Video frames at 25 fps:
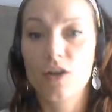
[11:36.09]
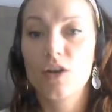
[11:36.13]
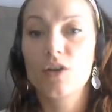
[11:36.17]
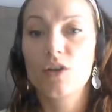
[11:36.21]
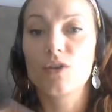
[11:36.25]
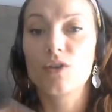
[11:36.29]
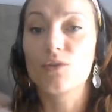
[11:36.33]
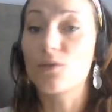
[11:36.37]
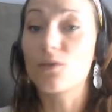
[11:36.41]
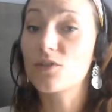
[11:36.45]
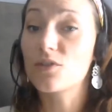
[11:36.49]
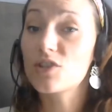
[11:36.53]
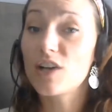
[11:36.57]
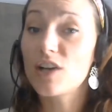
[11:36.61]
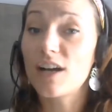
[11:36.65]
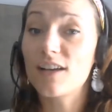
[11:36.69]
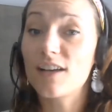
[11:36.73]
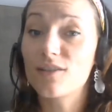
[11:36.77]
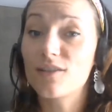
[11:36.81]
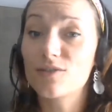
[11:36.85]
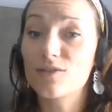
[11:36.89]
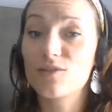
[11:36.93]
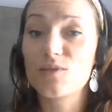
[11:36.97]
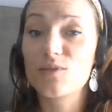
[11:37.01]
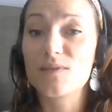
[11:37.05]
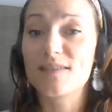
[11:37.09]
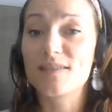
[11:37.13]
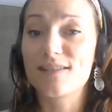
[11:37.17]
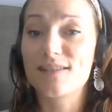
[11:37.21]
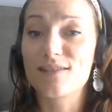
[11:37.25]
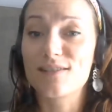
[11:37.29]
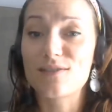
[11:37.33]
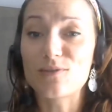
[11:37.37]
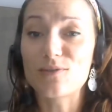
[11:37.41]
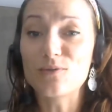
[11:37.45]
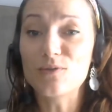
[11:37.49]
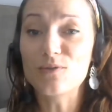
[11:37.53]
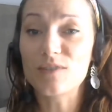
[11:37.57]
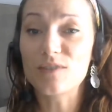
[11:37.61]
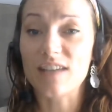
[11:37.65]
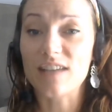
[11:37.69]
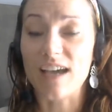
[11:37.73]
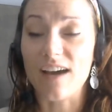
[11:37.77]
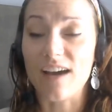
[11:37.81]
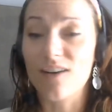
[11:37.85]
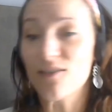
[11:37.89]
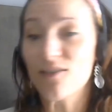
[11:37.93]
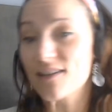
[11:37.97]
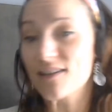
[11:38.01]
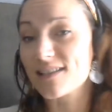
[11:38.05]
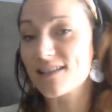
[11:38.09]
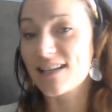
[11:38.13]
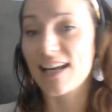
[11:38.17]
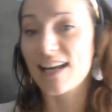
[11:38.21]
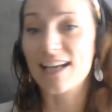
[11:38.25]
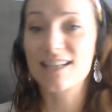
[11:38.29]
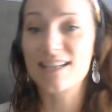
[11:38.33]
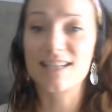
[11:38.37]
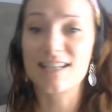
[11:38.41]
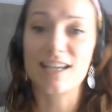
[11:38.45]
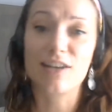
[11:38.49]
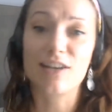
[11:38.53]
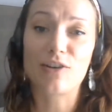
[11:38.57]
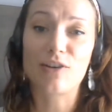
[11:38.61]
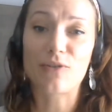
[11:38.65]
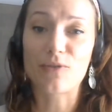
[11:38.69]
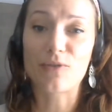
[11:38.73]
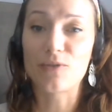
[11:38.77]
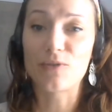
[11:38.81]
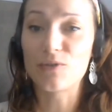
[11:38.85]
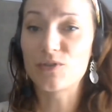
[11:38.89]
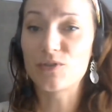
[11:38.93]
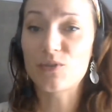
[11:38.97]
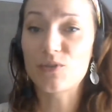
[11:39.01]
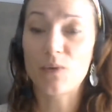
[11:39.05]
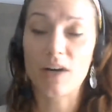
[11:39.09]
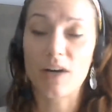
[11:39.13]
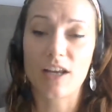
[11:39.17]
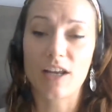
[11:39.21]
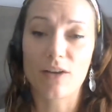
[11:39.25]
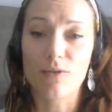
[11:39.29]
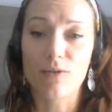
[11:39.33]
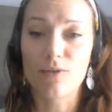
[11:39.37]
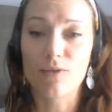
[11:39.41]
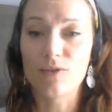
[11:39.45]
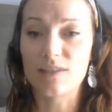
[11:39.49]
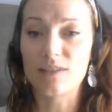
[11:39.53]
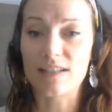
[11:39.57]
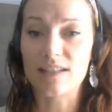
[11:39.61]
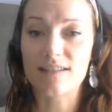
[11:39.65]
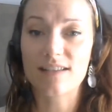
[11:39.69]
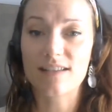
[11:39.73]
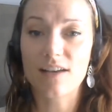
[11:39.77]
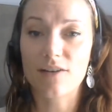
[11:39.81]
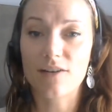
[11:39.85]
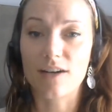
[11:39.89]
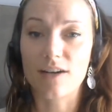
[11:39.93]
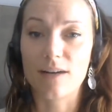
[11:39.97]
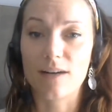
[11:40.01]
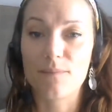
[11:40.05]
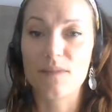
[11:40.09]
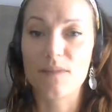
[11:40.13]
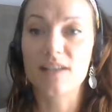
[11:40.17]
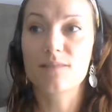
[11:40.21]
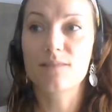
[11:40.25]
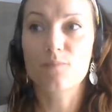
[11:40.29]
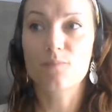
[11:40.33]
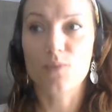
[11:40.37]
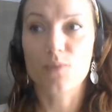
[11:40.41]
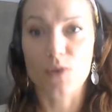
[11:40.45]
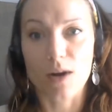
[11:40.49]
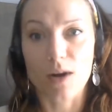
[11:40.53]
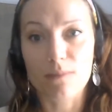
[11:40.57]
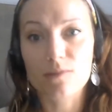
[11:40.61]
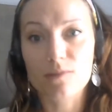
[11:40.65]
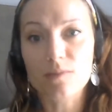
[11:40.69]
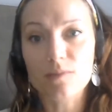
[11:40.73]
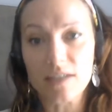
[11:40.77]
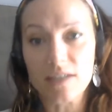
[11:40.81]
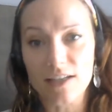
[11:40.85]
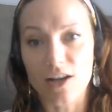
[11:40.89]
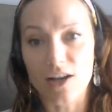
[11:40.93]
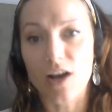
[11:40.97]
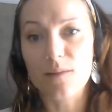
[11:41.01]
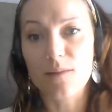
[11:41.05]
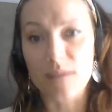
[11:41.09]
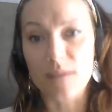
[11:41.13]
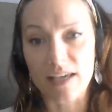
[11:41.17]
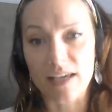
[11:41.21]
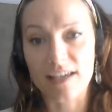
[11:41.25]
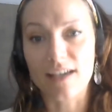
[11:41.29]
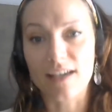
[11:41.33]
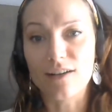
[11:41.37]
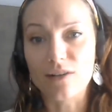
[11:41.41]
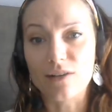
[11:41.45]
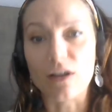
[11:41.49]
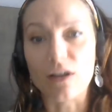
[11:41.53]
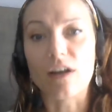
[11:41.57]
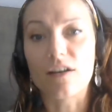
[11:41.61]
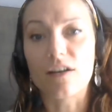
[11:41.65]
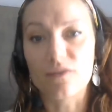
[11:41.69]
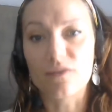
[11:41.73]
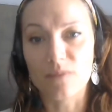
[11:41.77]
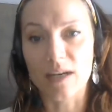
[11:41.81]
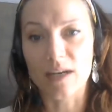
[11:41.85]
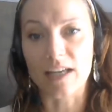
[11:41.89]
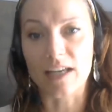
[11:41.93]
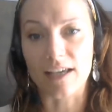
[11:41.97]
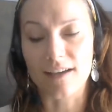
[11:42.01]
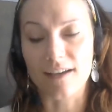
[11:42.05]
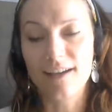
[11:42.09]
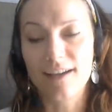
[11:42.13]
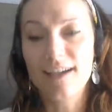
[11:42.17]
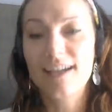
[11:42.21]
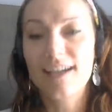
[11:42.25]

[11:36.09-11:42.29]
Your child who is in school now as an 18-year-old, 20-year-old, etc., is probably not making a lot of money.